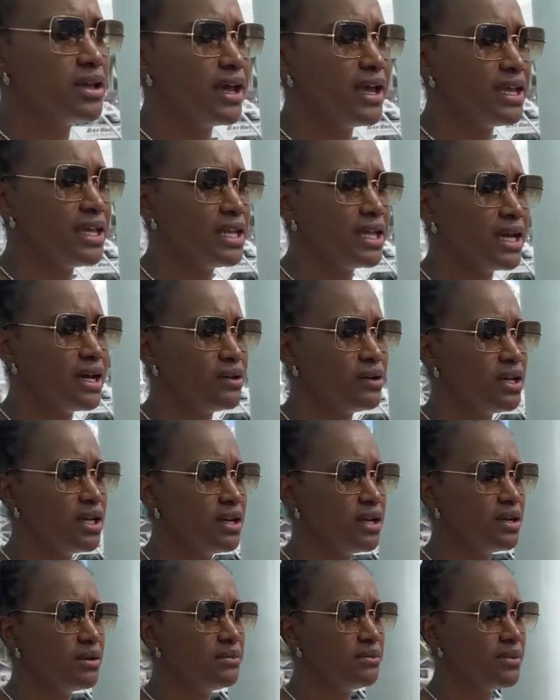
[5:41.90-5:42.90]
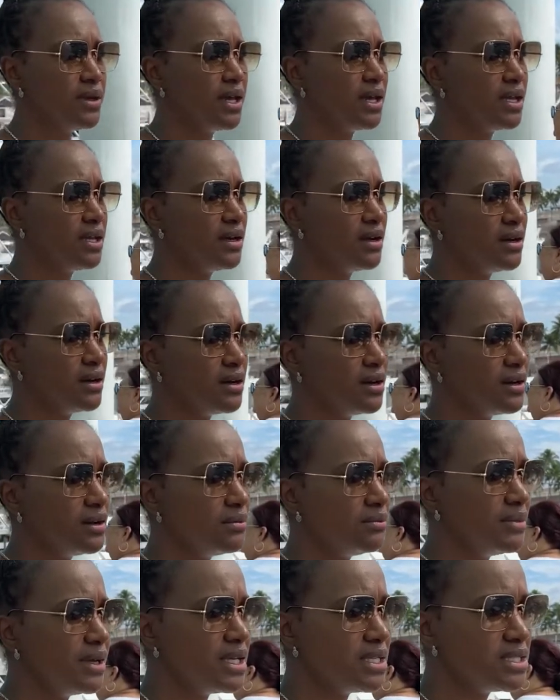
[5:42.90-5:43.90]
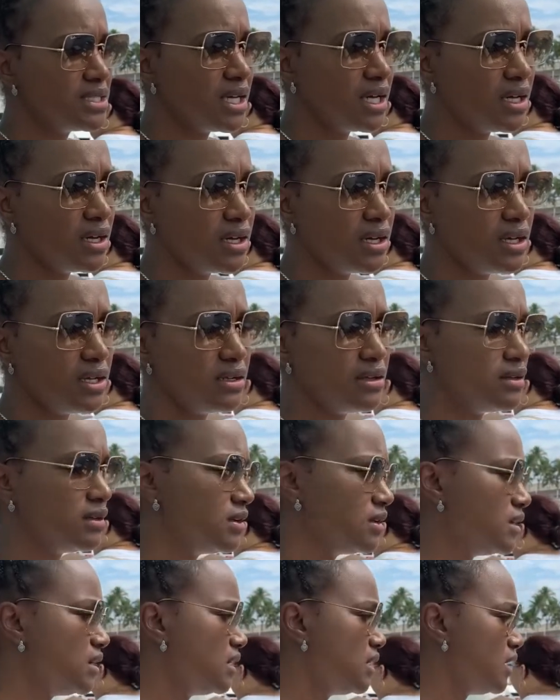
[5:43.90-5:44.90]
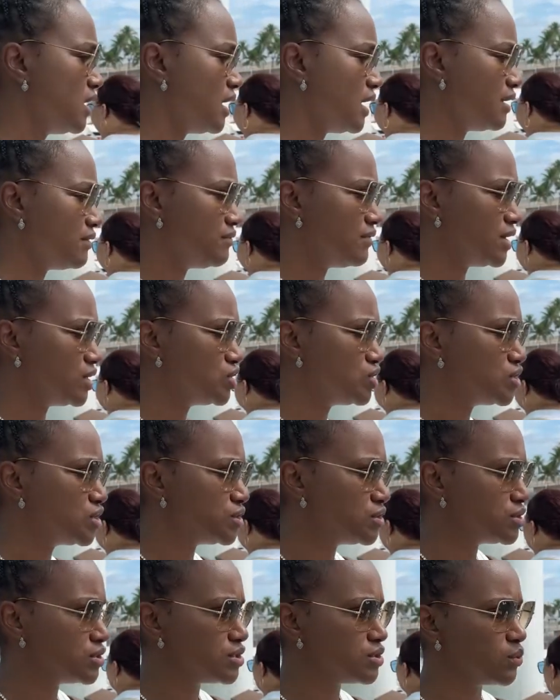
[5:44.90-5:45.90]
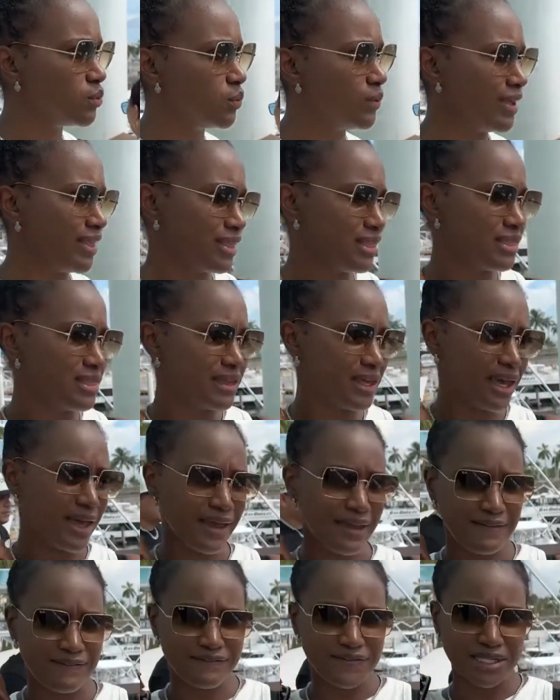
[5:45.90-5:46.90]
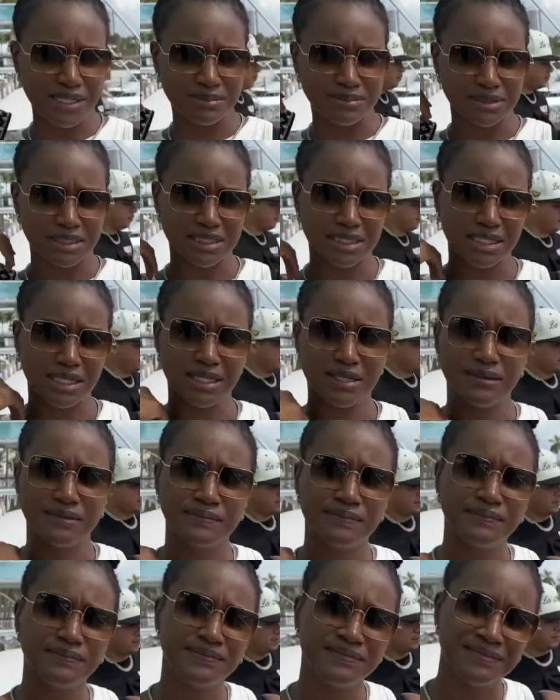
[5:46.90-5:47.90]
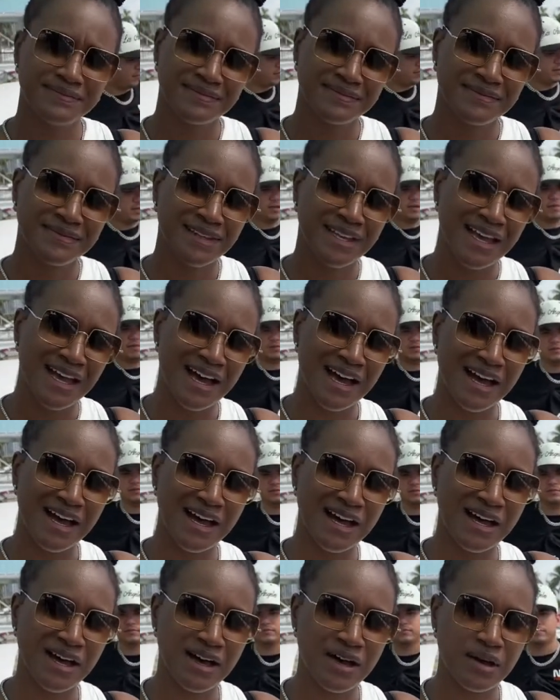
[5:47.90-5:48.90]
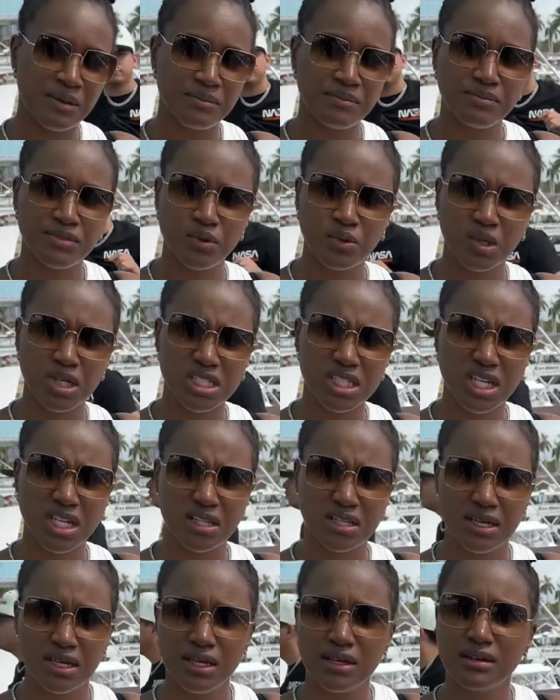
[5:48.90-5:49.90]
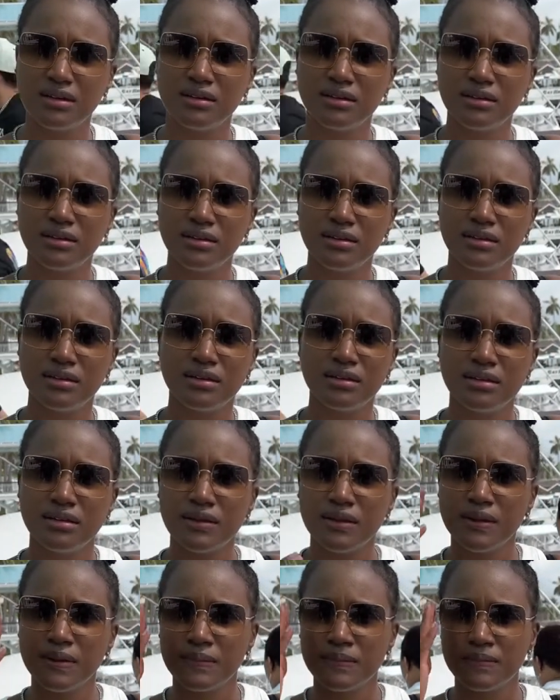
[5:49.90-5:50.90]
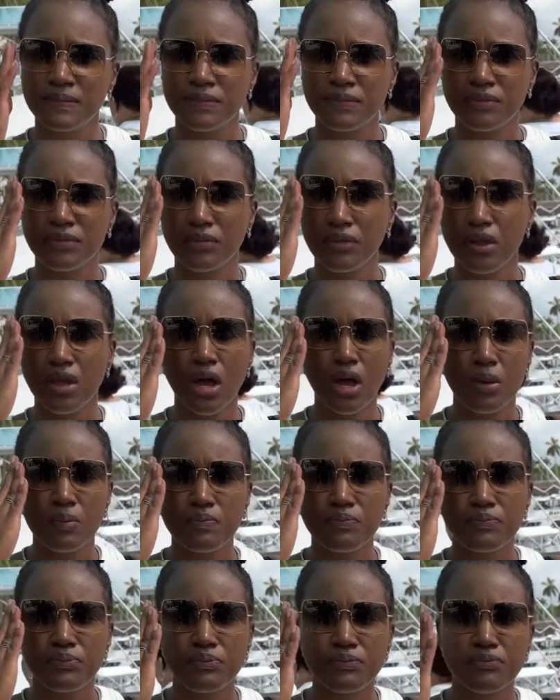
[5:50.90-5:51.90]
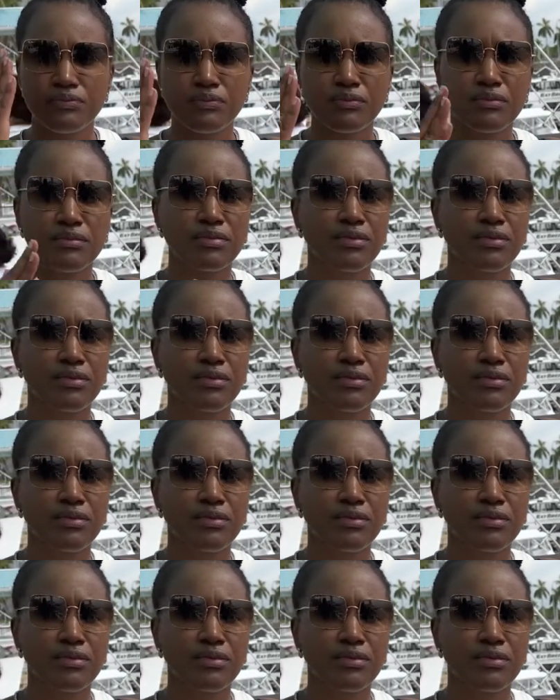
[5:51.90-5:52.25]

hanging out here at um, Bayside Hut Adventures with the Hayes family. Um, you want to say anything? No, I'm good. I'm all out of words.